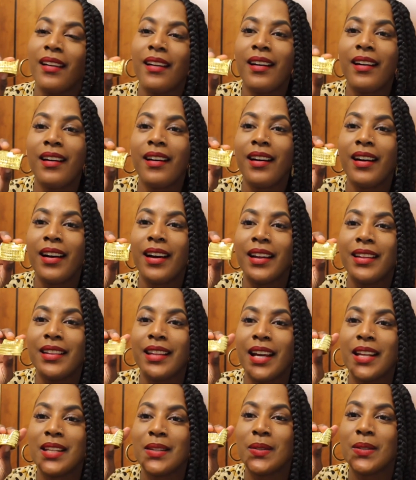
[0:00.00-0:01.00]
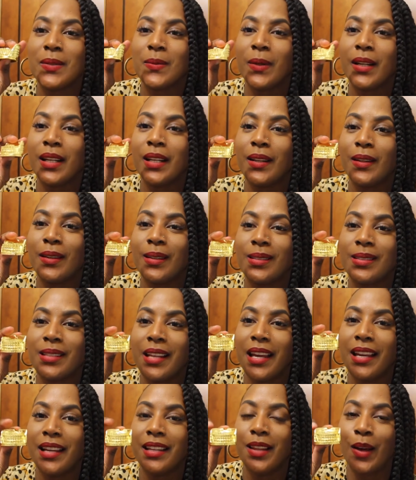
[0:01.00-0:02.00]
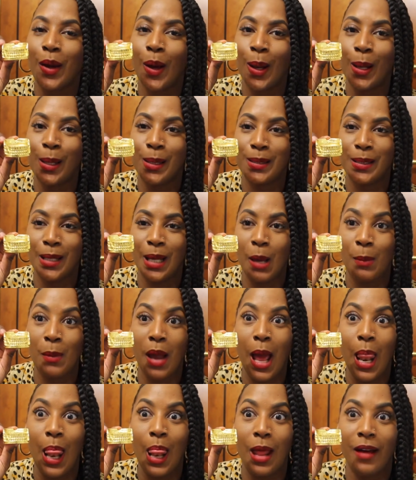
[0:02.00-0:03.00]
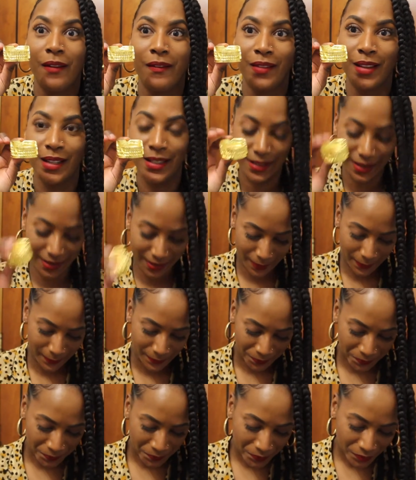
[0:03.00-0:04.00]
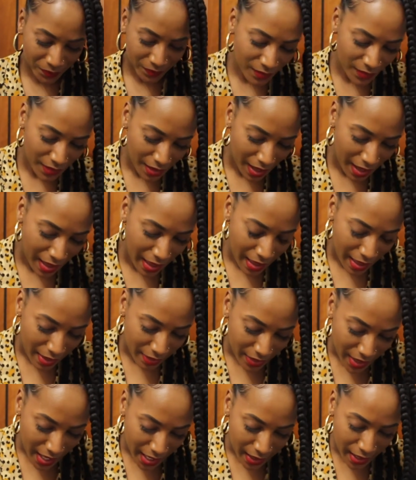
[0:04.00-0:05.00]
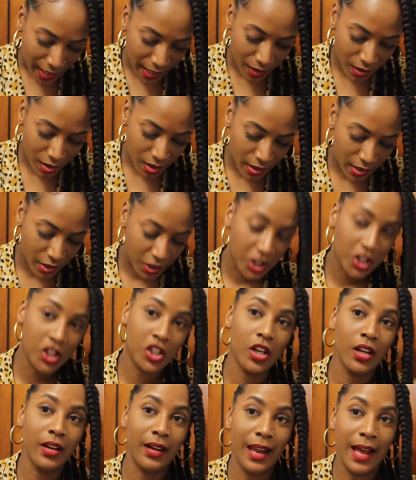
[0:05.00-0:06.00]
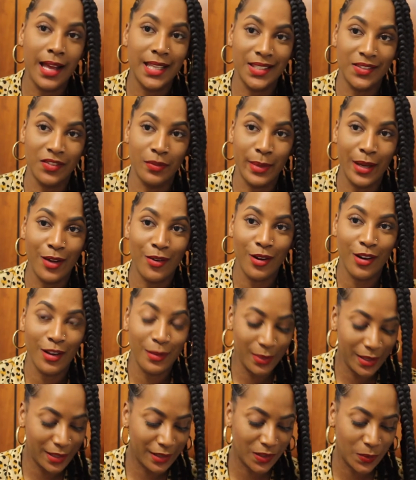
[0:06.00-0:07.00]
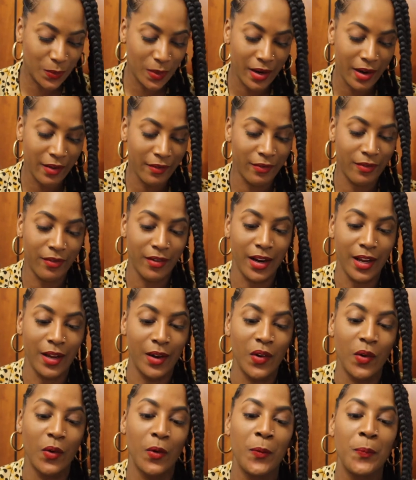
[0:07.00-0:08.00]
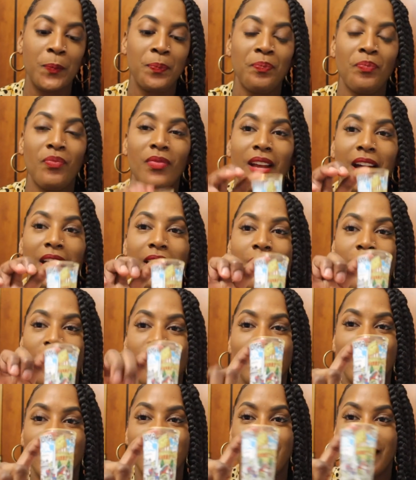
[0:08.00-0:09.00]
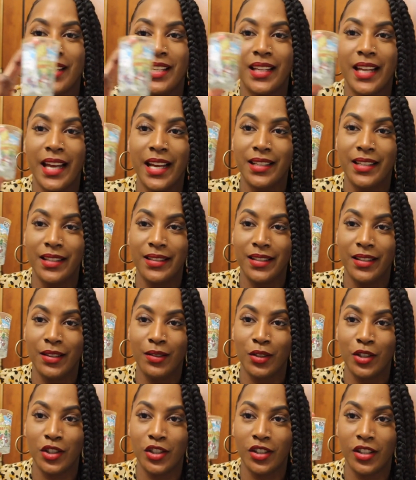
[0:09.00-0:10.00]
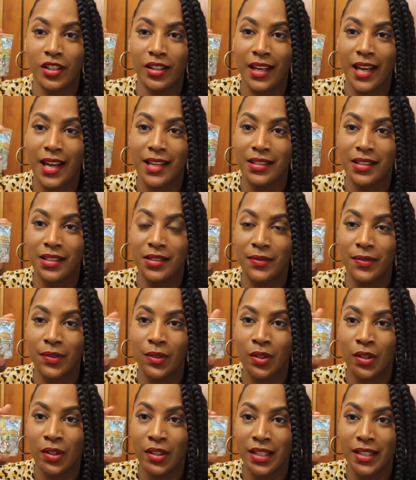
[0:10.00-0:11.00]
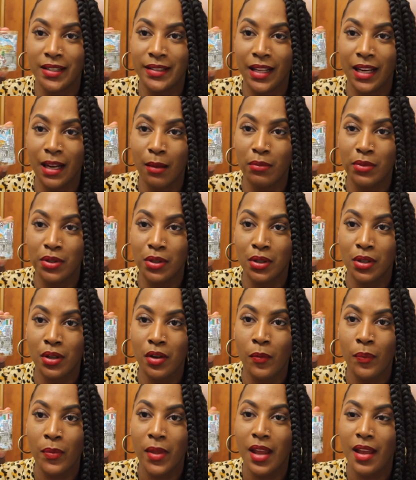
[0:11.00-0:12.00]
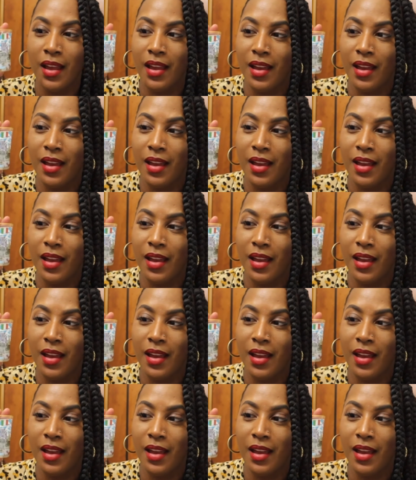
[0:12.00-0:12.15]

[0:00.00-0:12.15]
That's what it looks like, the Colosseum. I love this. Then I got a shot glass for my aunt, because wherever I go, I always collect these little shot glasses for her and send them to her.